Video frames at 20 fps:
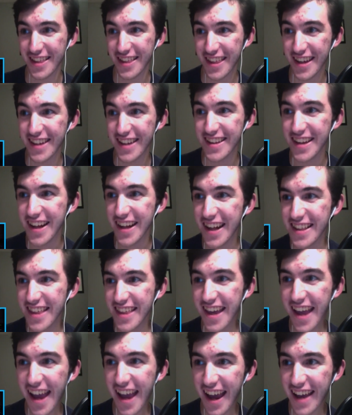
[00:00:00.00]
They
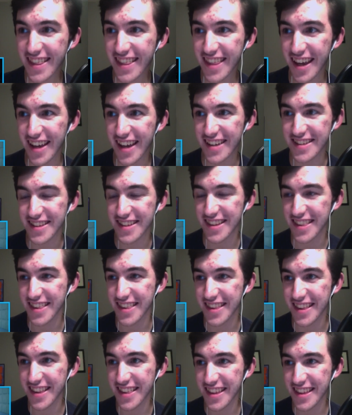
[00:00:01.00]
they had that,
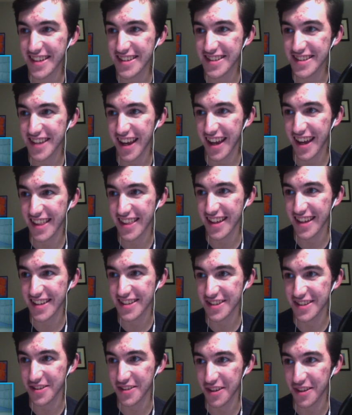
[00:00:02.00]
and they just had
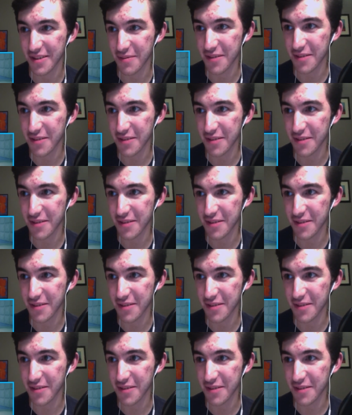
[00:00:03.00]
that to them.